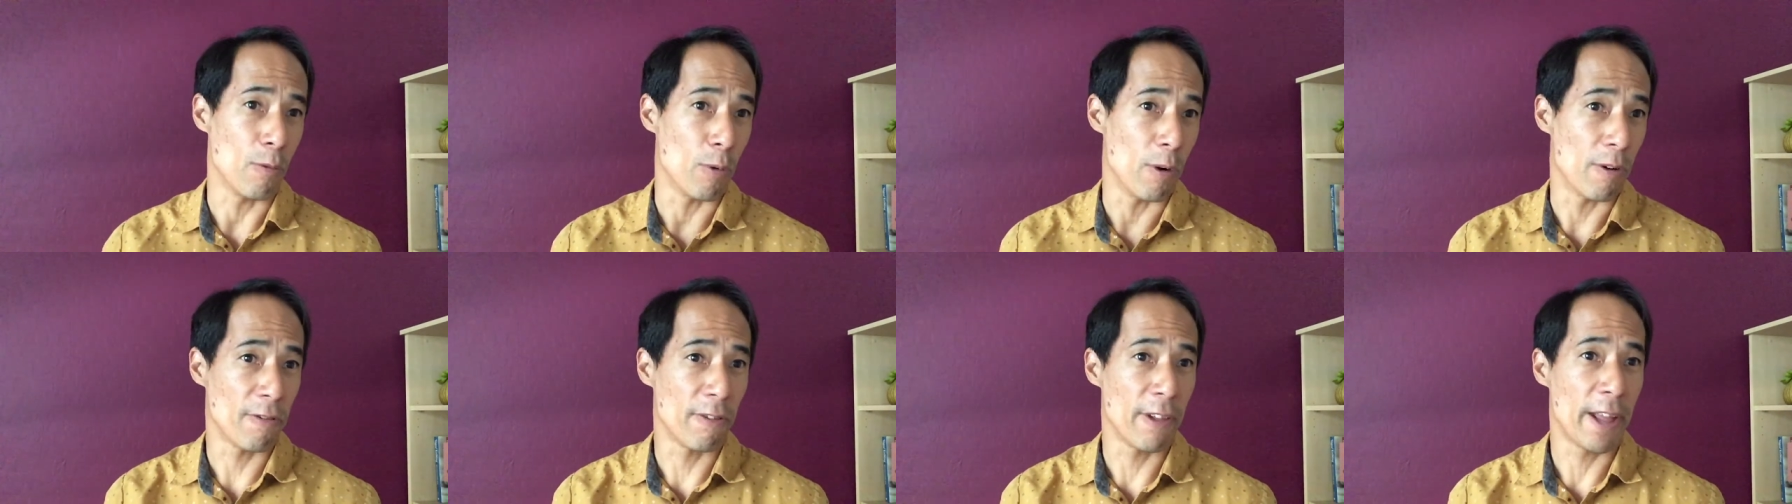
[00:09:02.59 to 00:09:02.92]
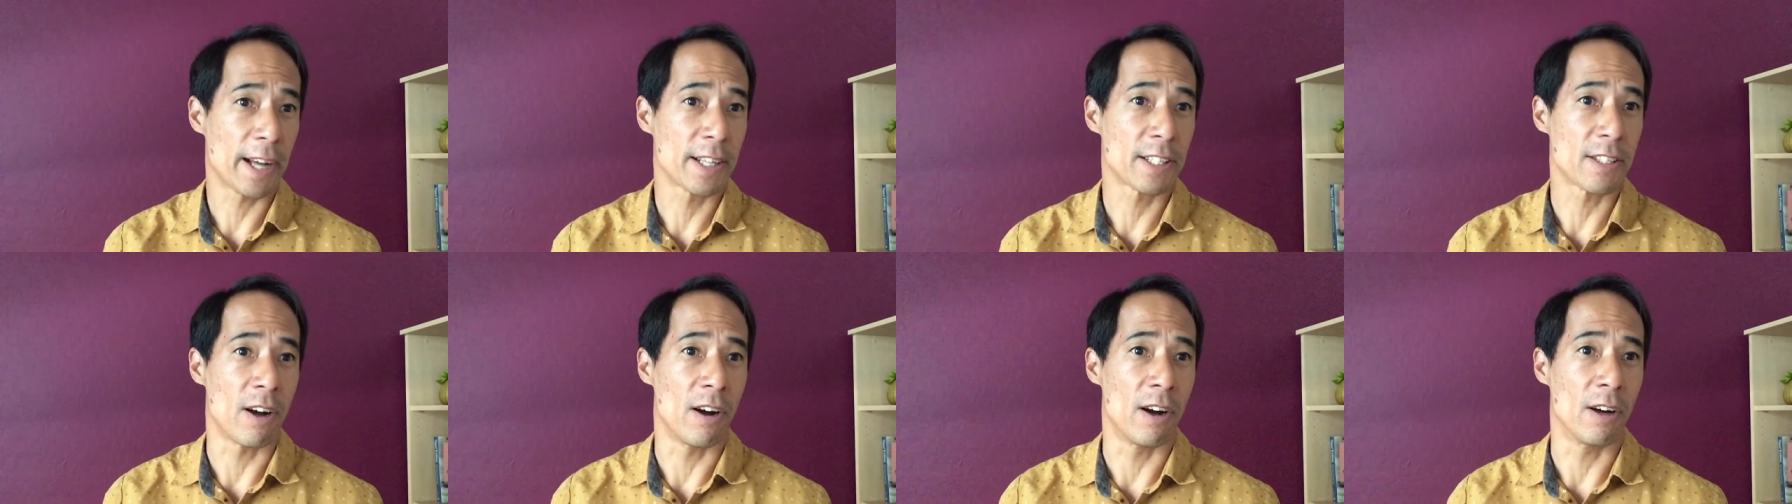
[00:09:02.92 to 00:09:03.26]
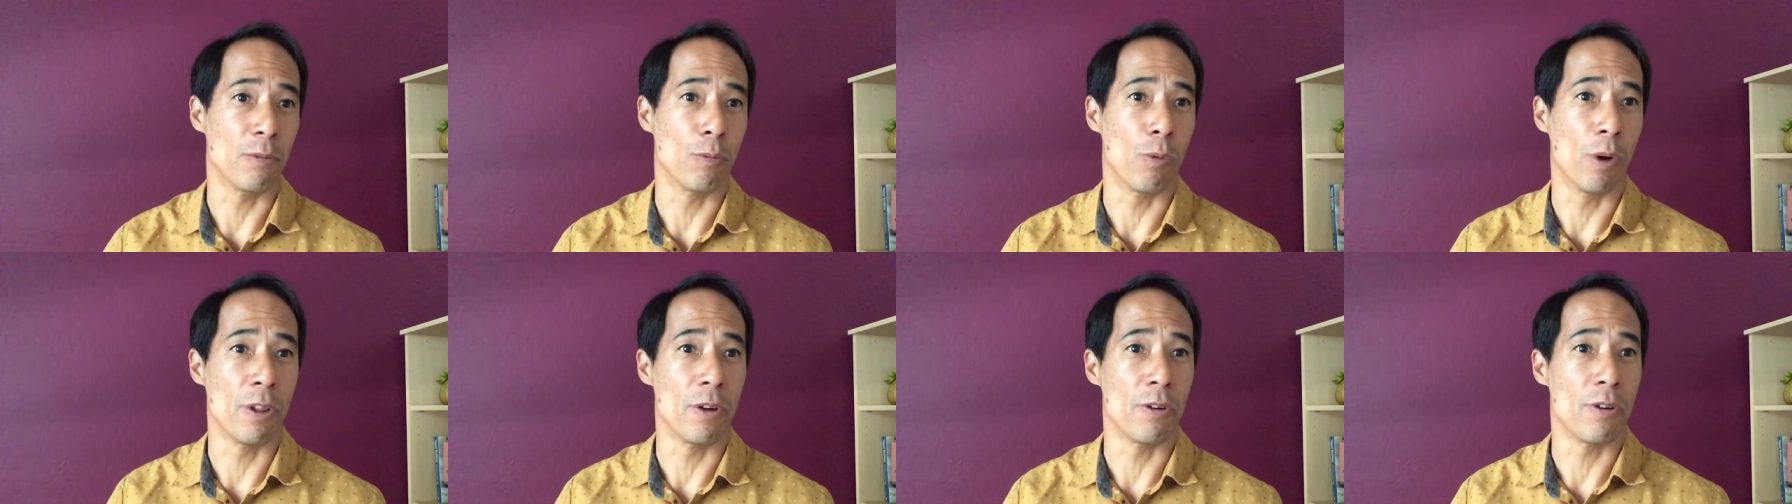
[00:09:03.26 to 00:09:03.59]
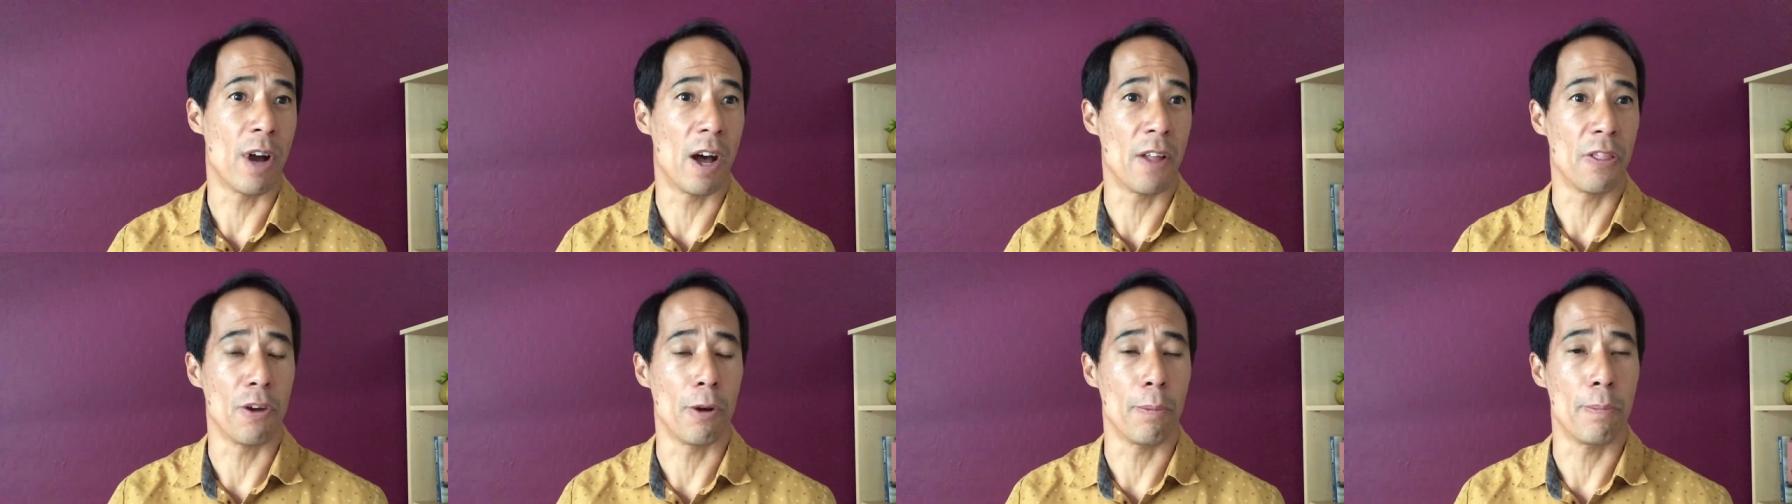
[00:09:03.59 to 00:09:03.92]
reflect on whether or
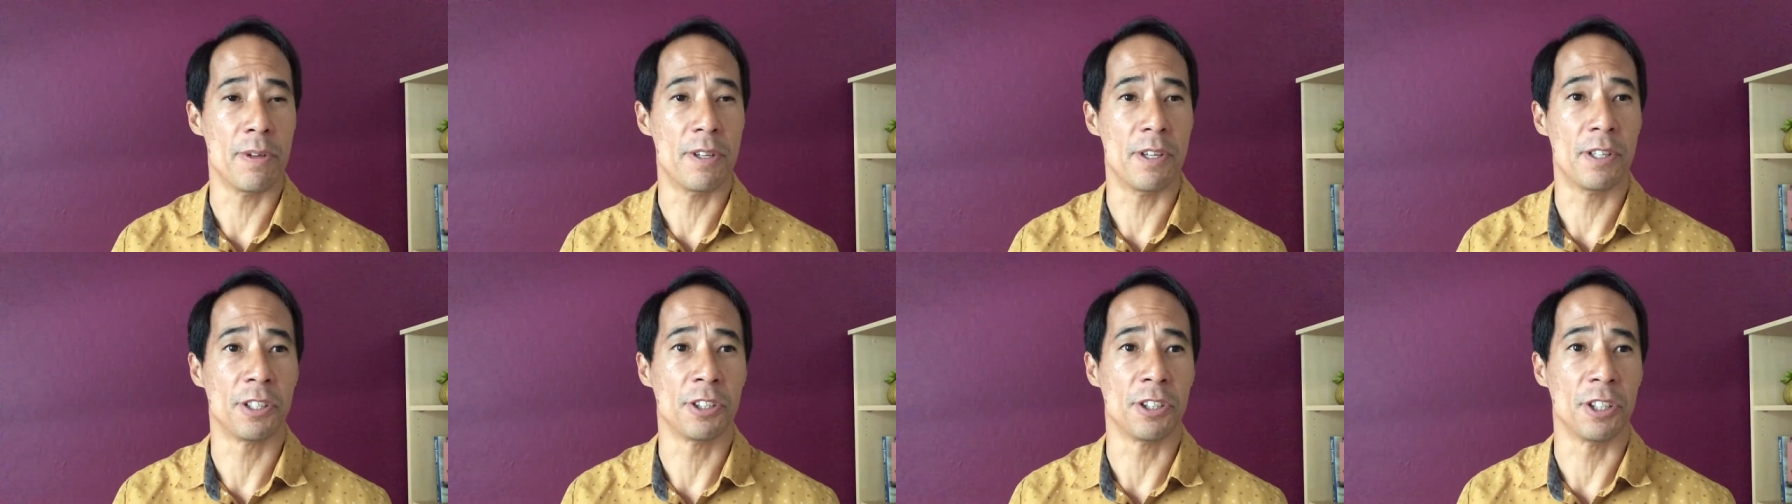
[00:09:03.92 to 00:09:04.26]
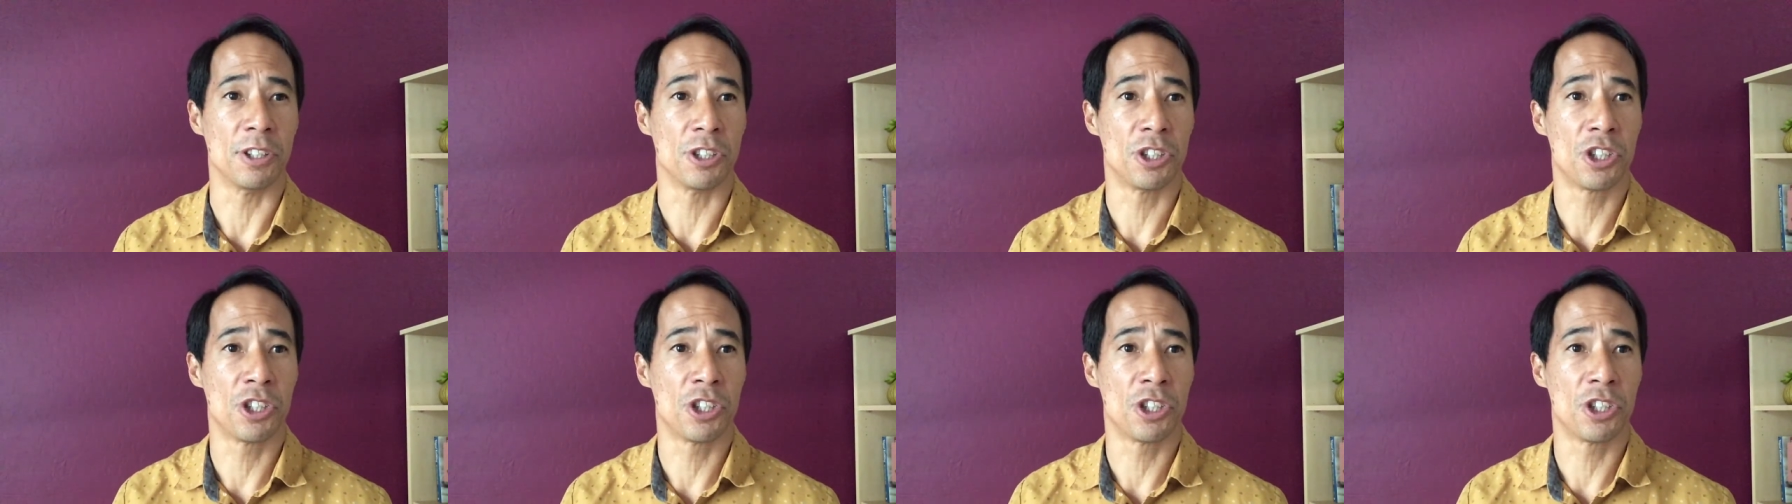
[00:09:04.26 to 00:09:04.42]
not their position has